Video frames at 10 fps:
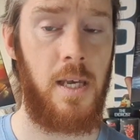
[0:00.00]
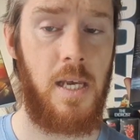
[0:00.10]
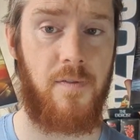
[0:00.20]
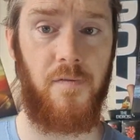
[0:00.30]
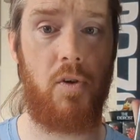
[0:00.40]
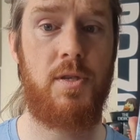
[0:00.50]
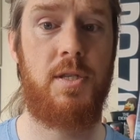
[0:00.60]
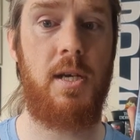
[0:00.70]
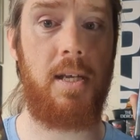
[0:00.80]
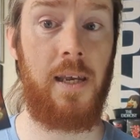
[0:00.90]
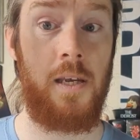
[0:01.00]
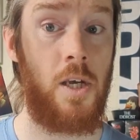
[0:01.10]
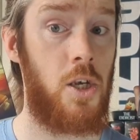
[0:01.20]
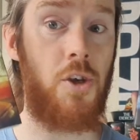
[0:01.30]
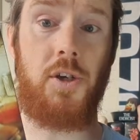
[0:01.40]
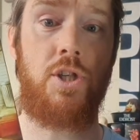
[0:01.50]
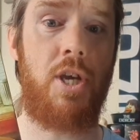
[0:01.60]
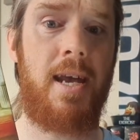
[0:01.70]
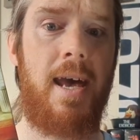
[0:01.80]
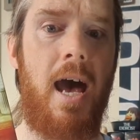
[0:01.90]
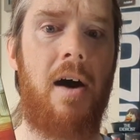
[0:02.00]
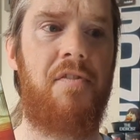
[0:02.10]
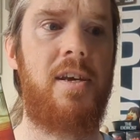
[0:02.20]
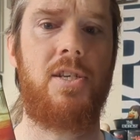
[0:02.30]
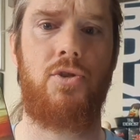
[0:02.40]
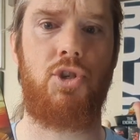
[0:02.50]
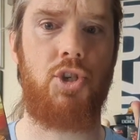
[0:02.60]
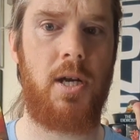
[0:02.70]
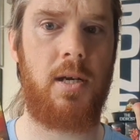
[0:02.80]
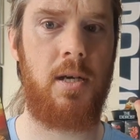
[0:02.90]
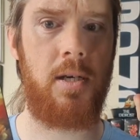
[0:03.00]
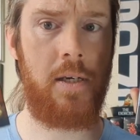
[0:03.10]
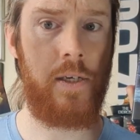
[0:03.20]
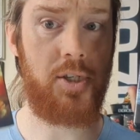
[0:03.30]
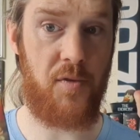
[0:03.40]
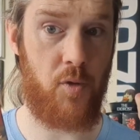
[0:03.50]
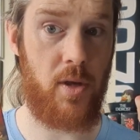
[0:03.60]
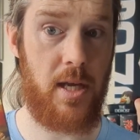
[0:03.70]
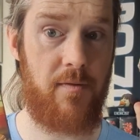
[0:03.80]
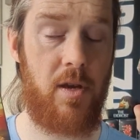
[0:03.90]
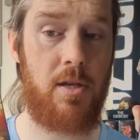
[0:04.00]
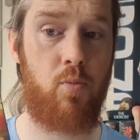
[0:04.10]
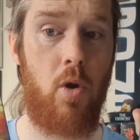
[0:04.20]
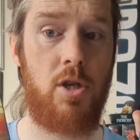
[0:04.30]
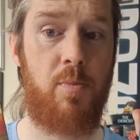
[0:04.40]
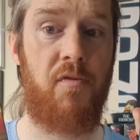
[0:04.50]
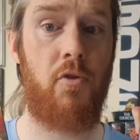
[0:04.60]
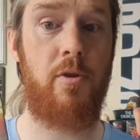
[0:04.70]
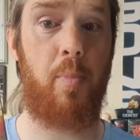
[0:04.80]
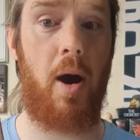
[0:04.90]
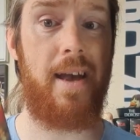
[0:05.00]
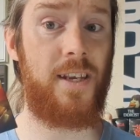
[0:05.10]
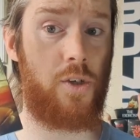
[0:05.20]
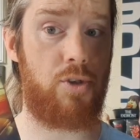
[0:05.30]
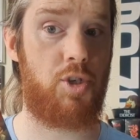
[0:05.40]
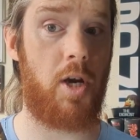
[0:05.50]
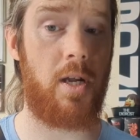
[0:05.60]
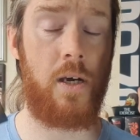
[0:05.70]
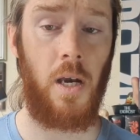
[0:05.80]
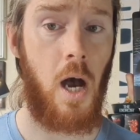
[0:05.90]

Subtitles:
If you've not seen it, you can check it out. I think it's on Shudder, so if you want to give it a watch before you buy it, it's on Shudder.